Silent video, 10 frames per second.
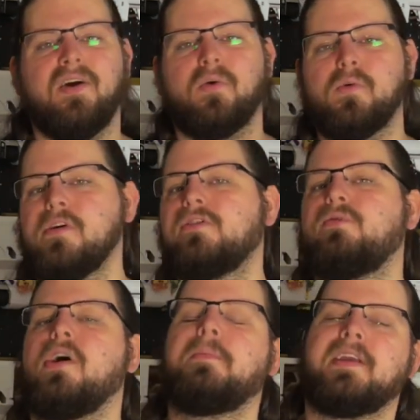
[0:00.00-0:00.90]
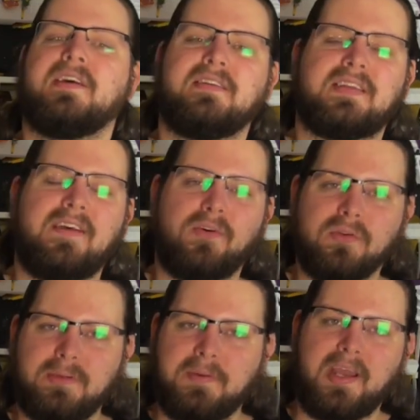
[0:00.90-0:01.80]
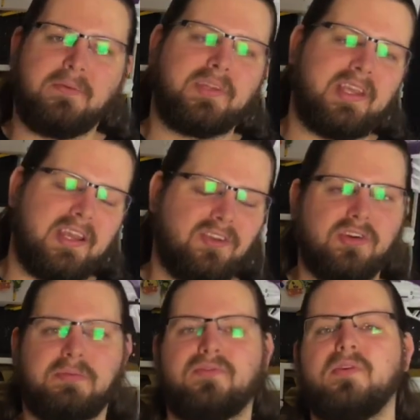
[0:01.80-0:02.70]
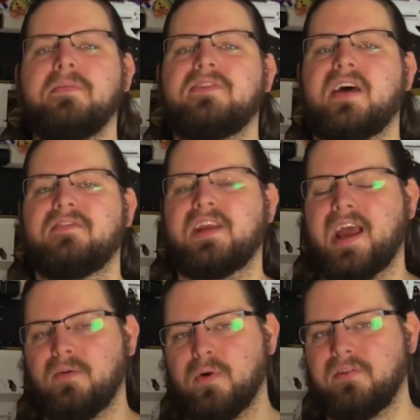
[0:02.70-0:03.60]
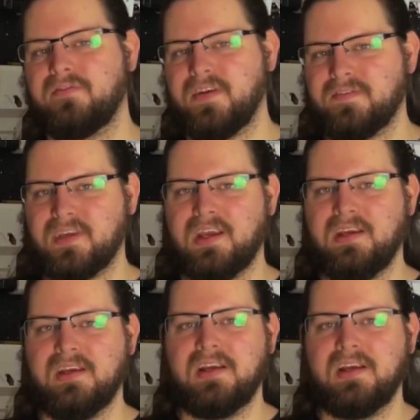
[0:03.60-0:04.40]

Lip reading: works well because I've only been able to get good performance out of it at 150.